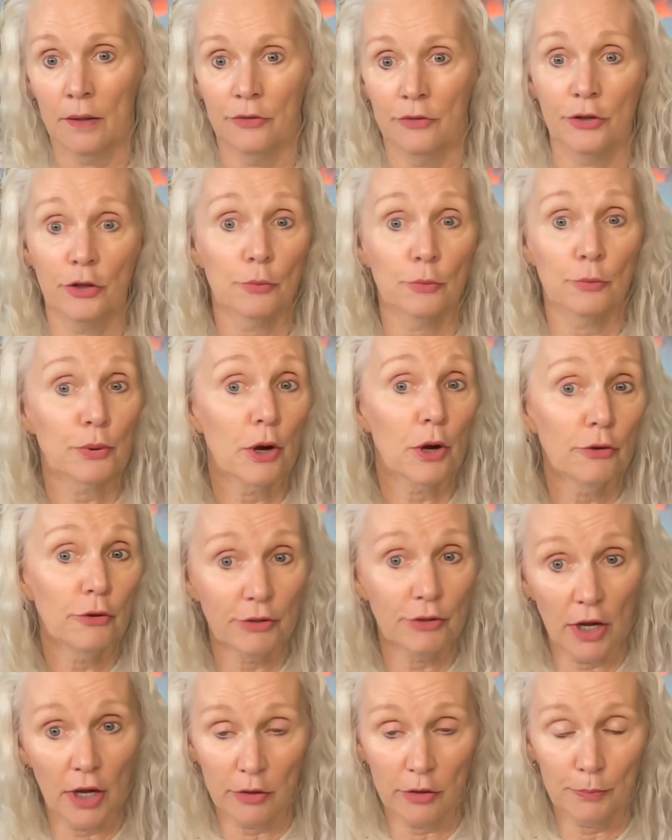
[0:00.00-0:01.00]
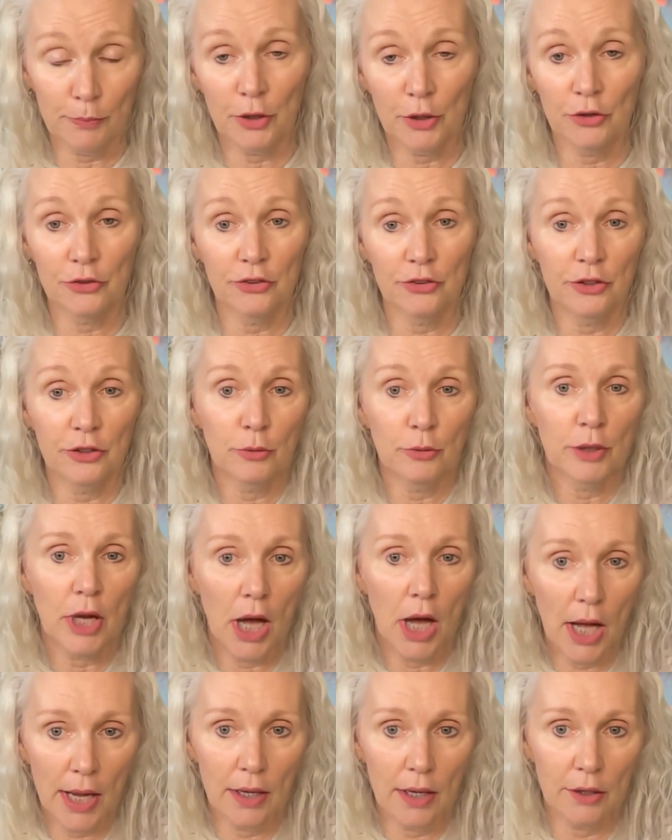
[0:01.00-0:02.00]
So the profile, the person you would
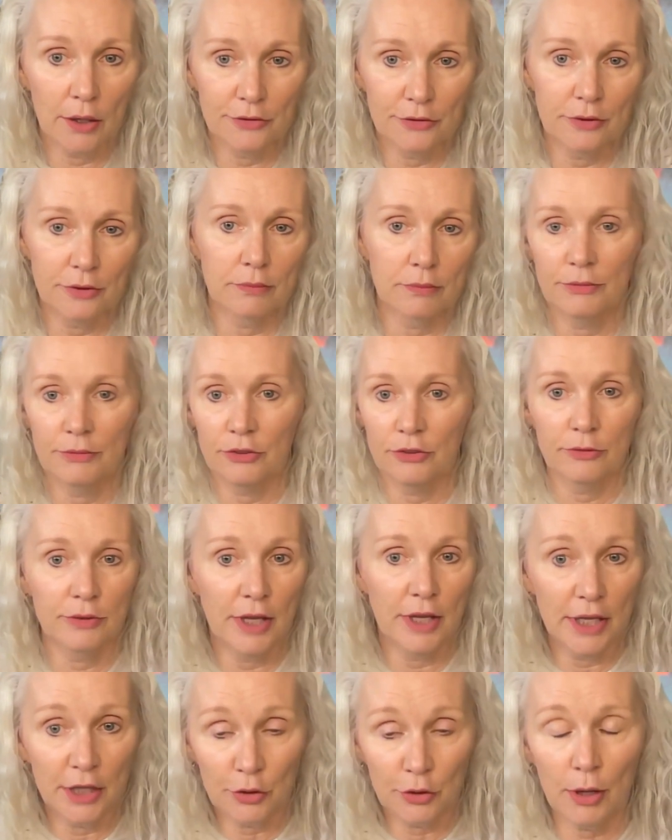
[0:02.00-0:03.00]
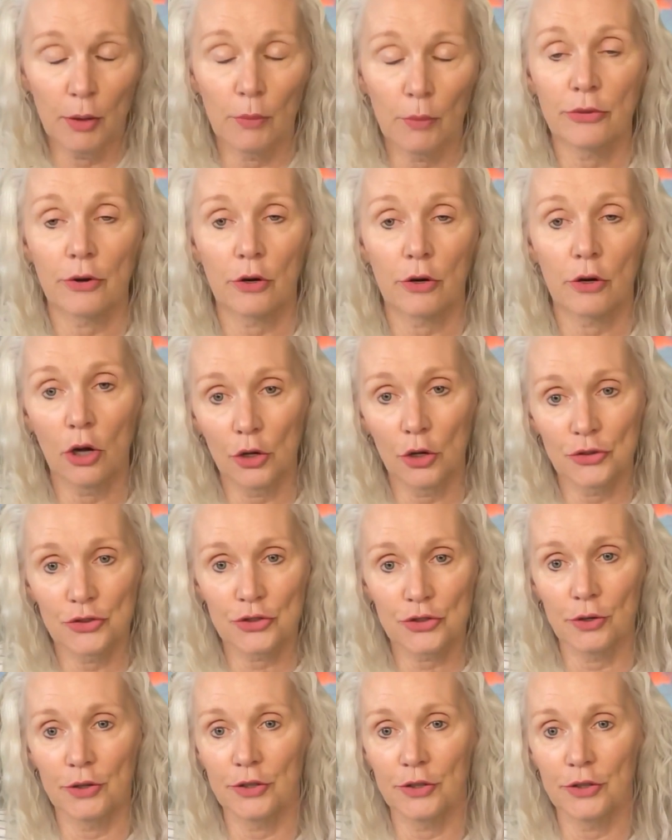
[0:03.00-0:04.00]
hire to just integrate with our
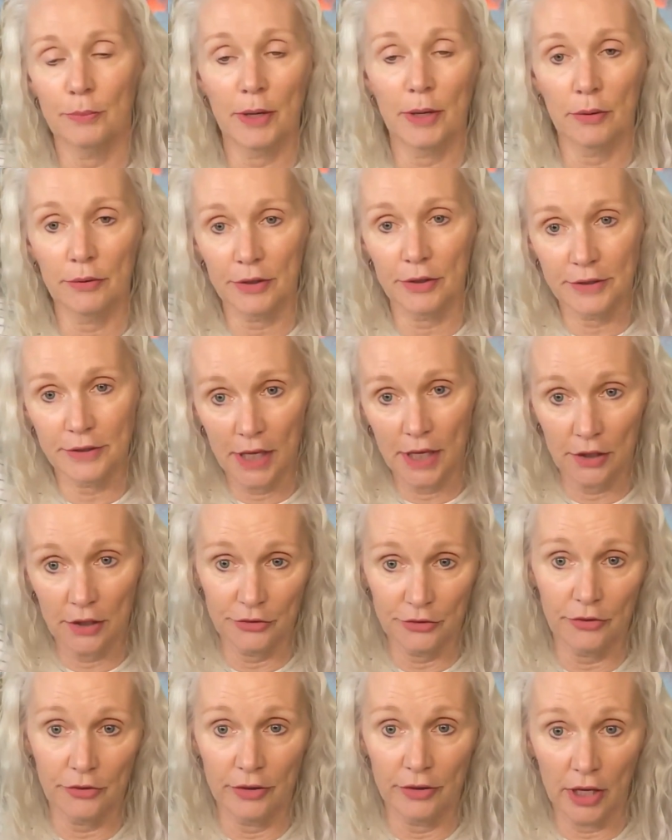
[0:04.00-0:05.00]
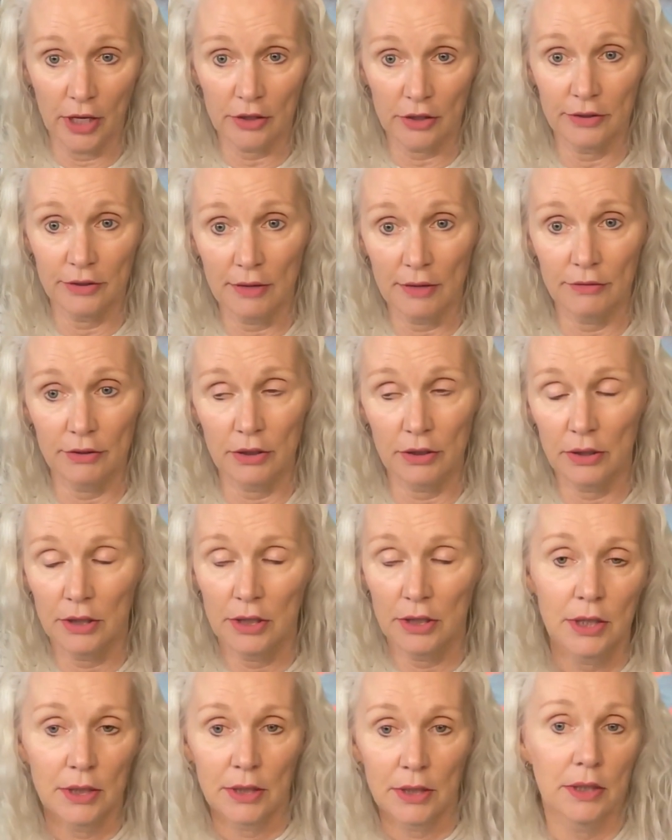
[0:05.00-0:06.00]
culture and to be able to take us to the next level,
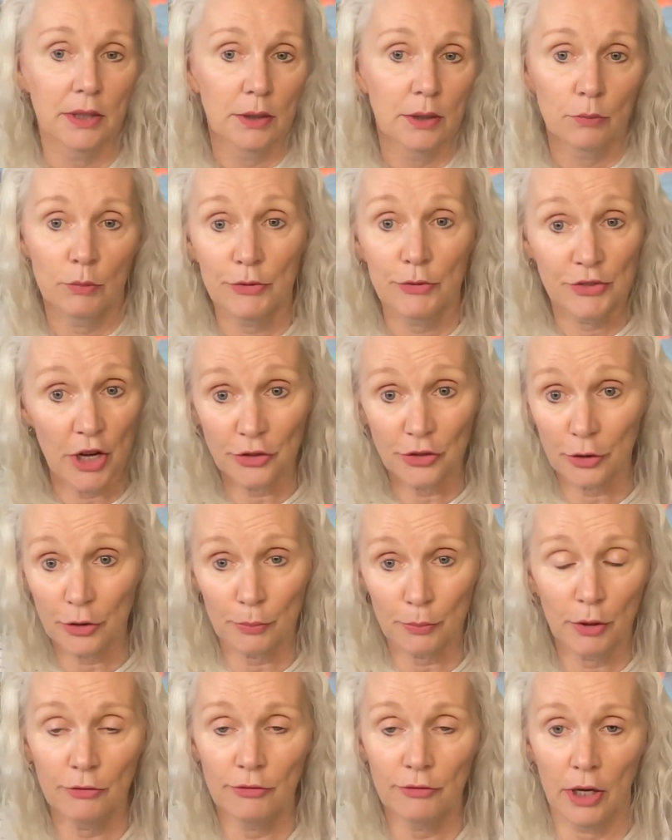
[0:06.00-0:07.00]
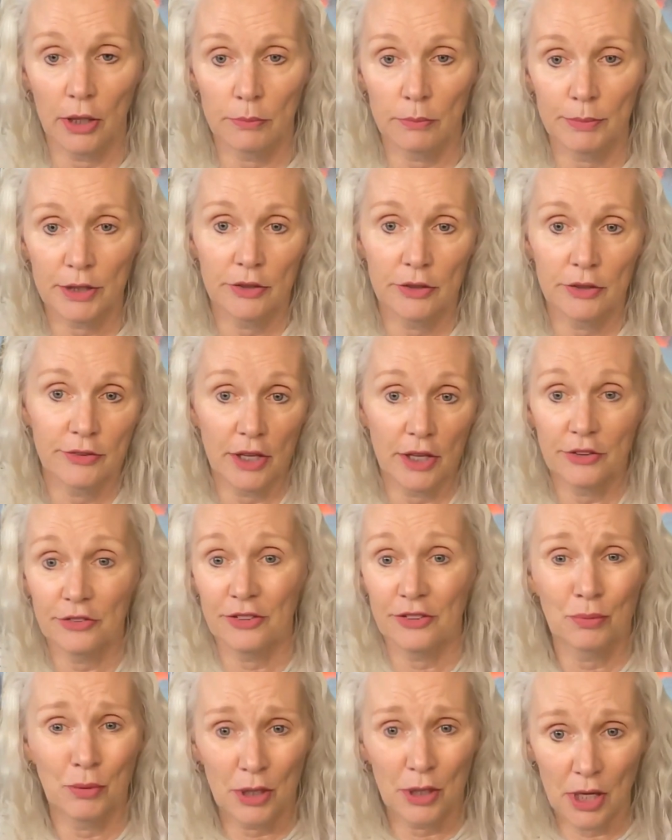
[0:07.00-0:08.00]
we've changed our profile because that's
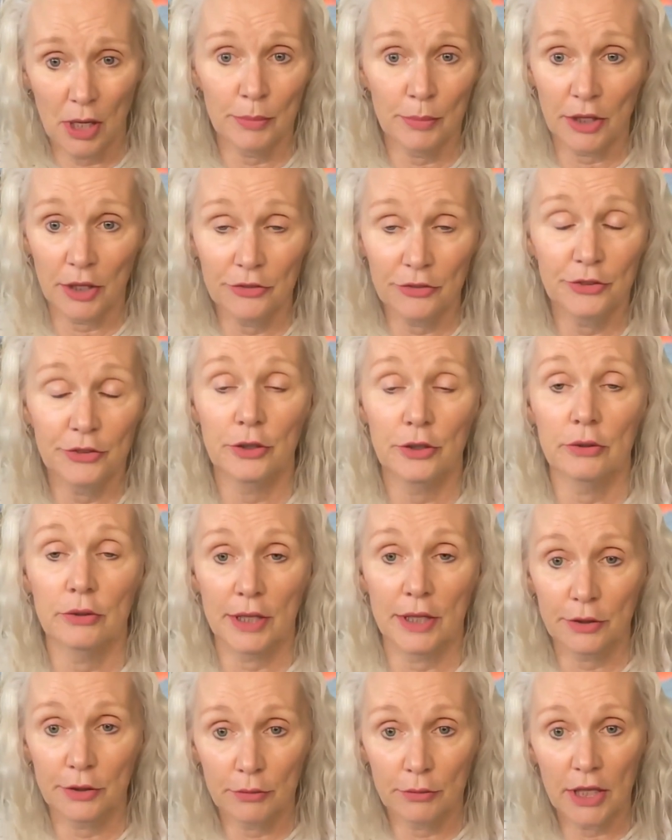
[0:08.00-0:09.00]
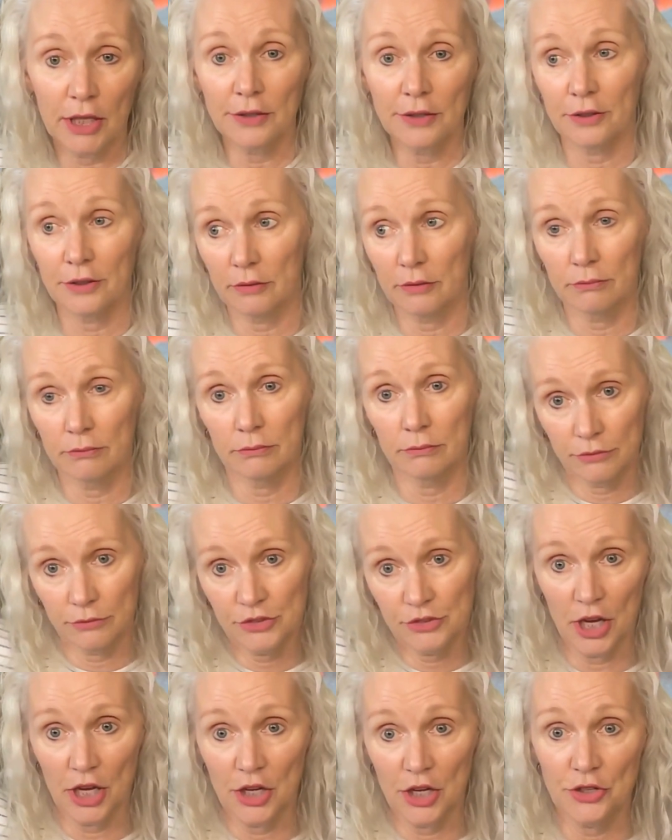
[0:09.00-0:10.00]
just what companies do. Like you need to
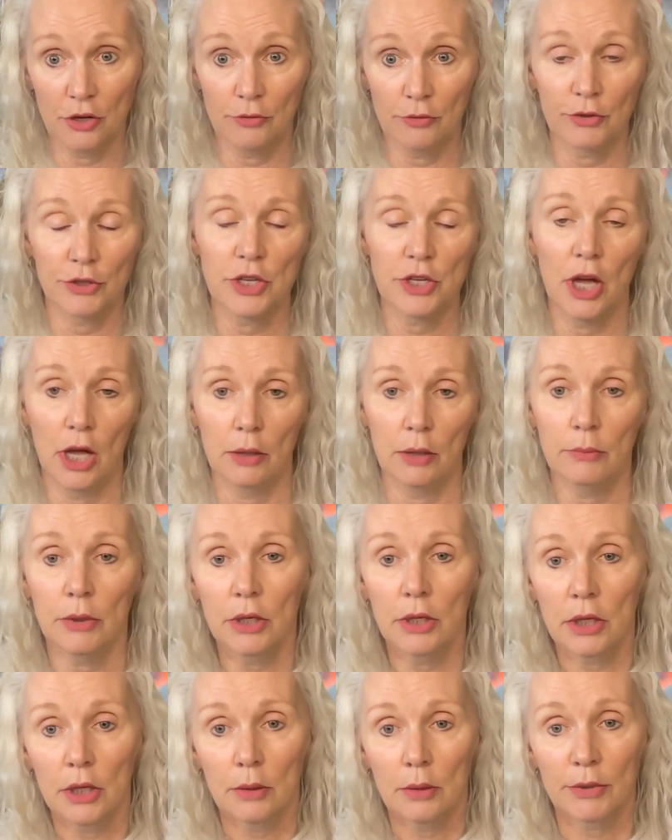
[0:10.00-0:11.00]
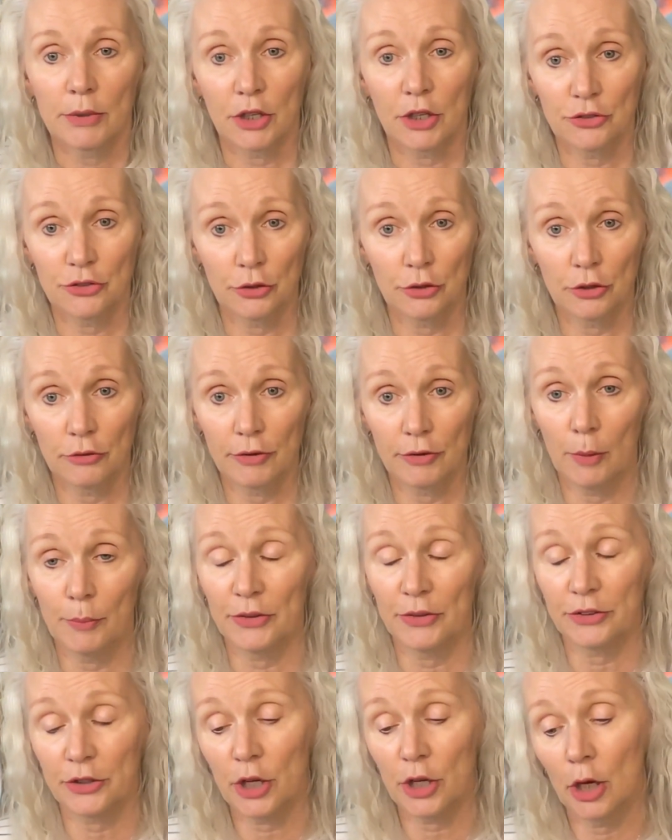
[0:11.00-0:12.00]
change over time because you develop
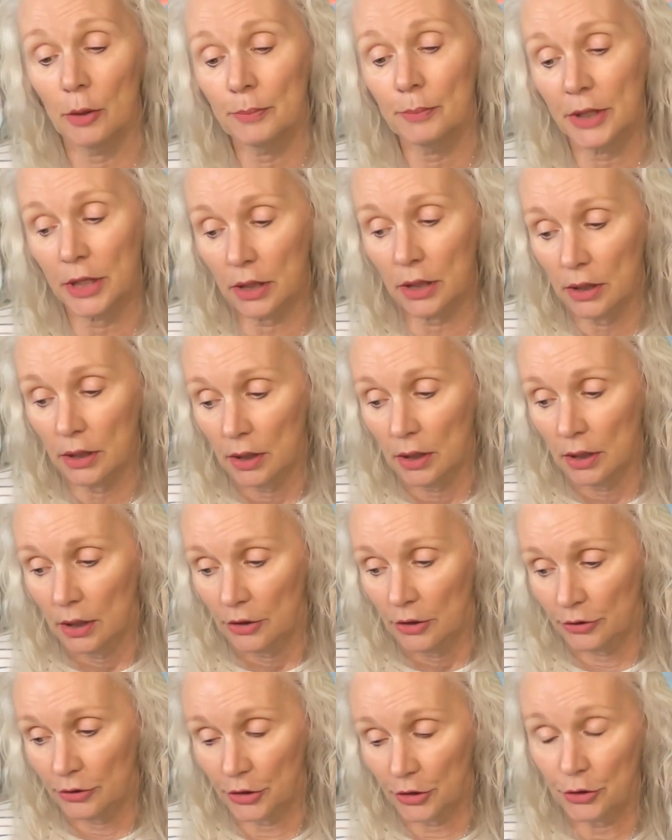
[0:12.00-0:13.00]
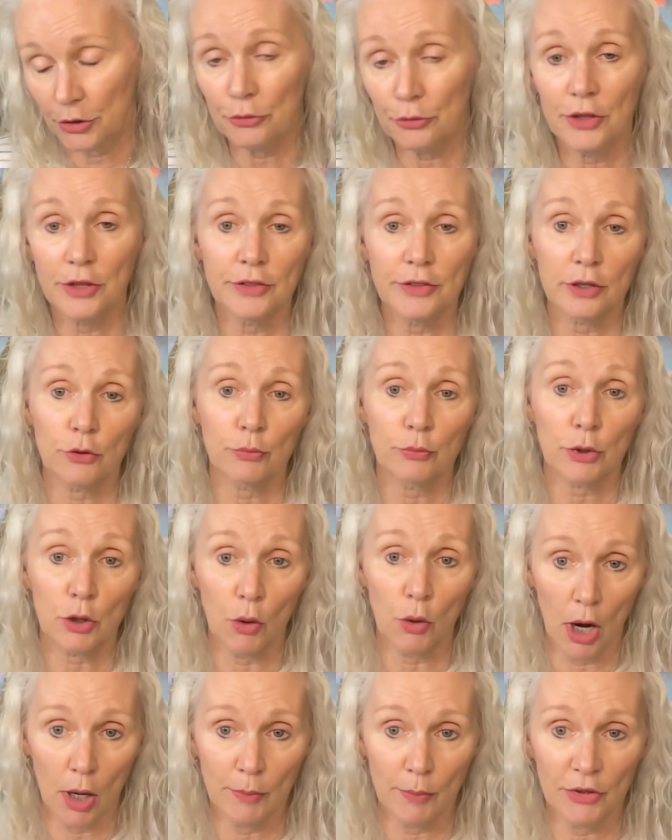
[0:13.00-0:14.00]
as a company. So I do think the
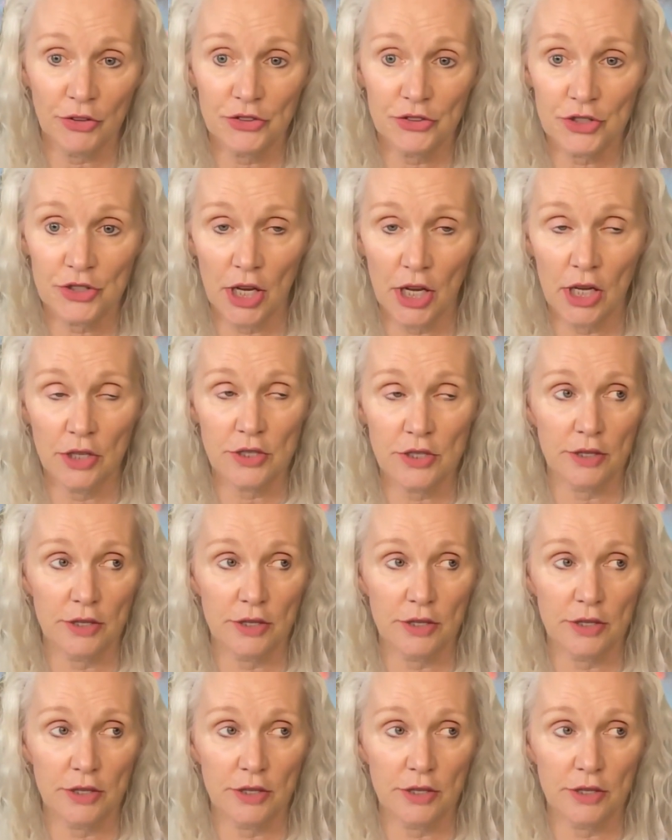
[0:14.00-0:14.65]
requirements change.